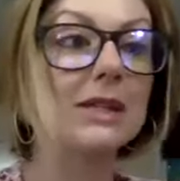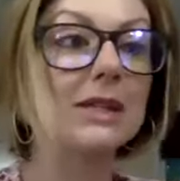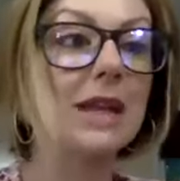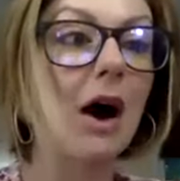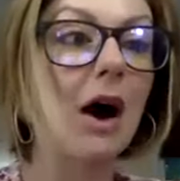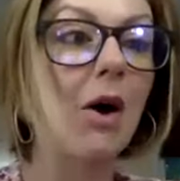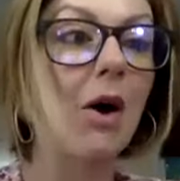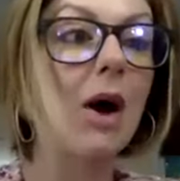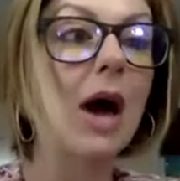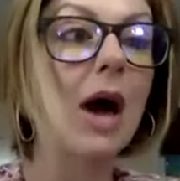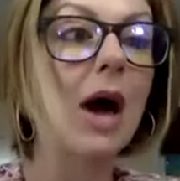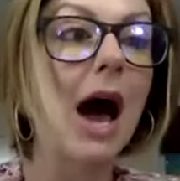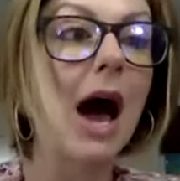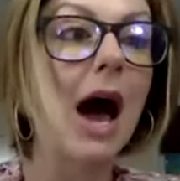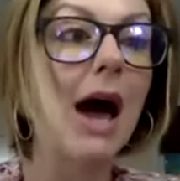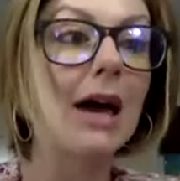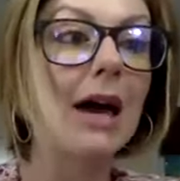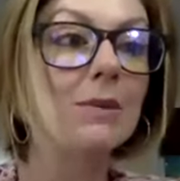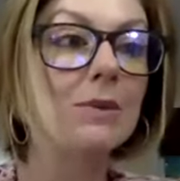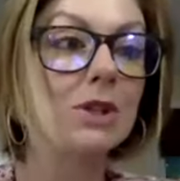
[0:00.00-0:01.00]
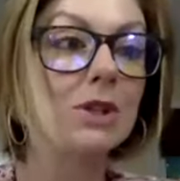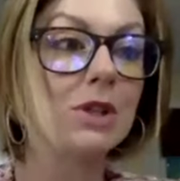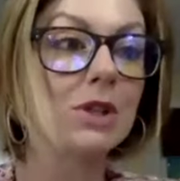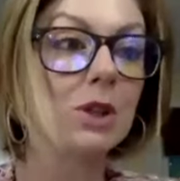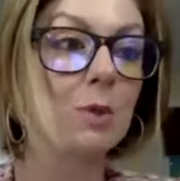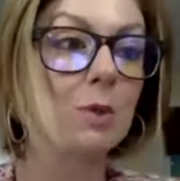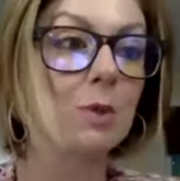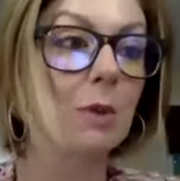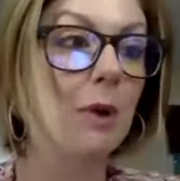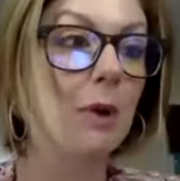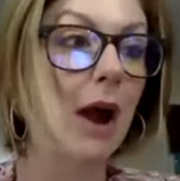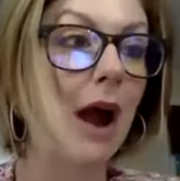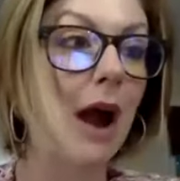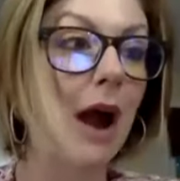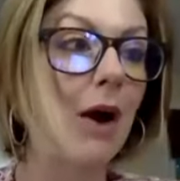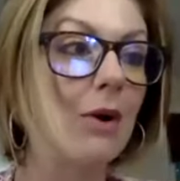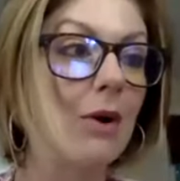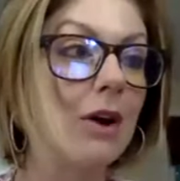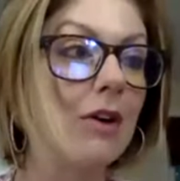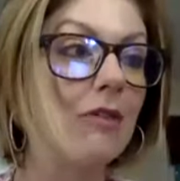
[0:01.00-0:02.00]
Now, I am just super
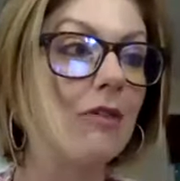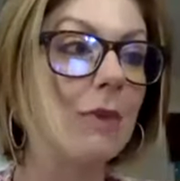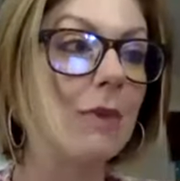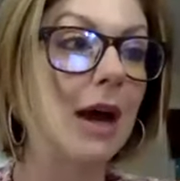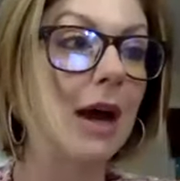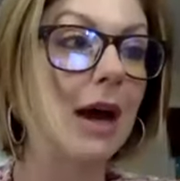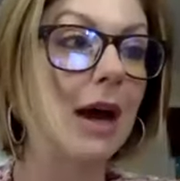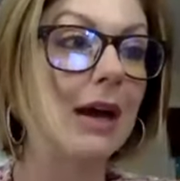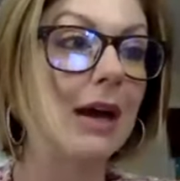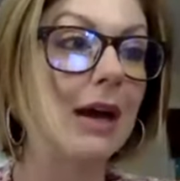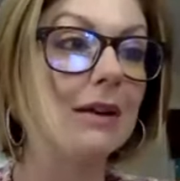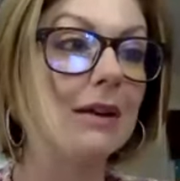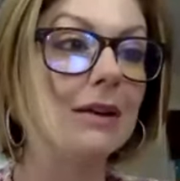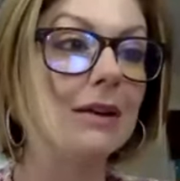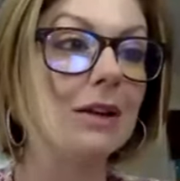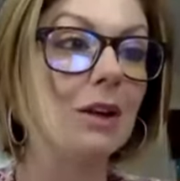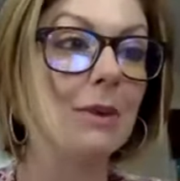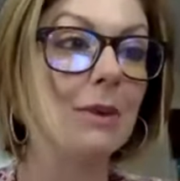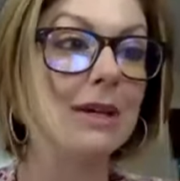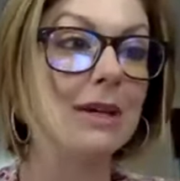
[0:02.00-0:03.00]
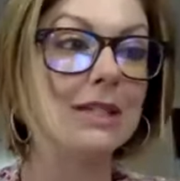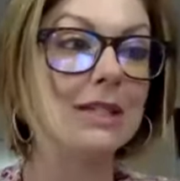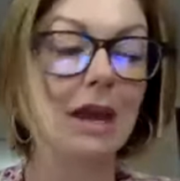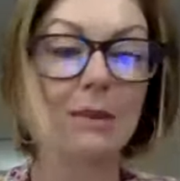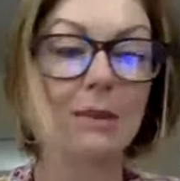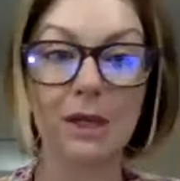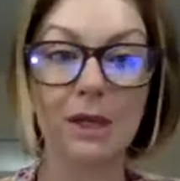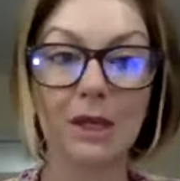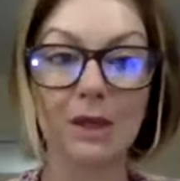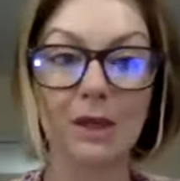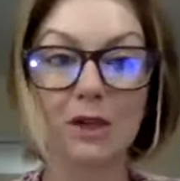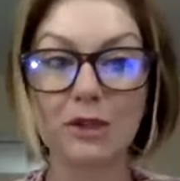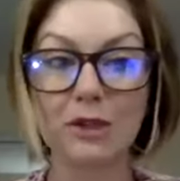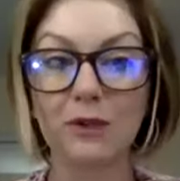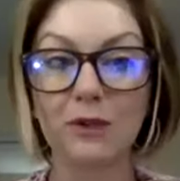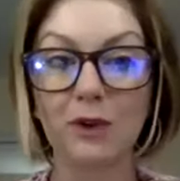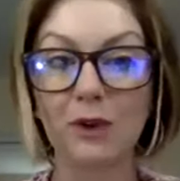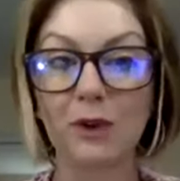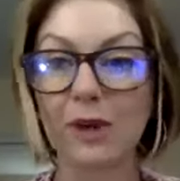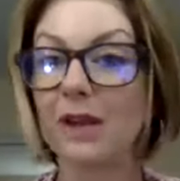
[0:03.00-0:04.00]
proud of my, my diamond leaders
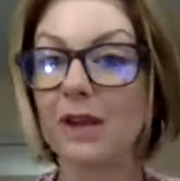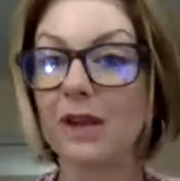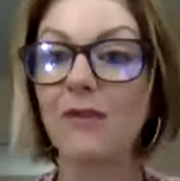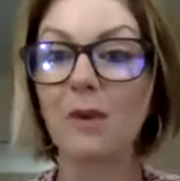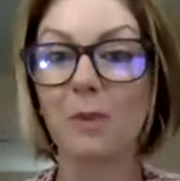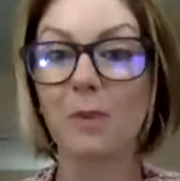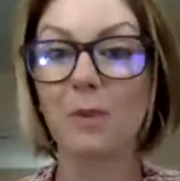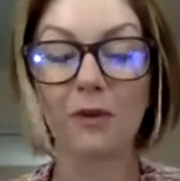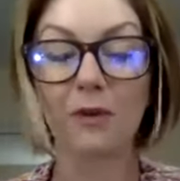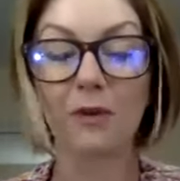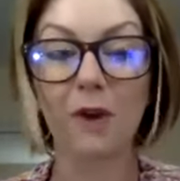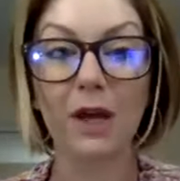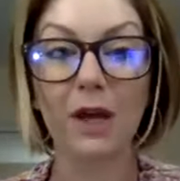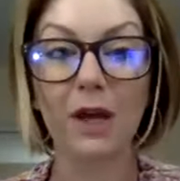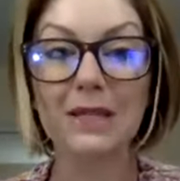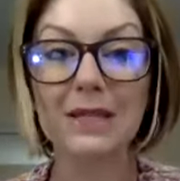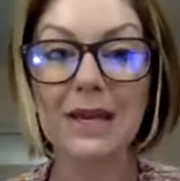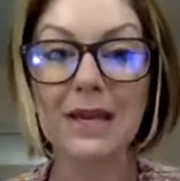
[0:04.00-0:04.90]
for leading from the front,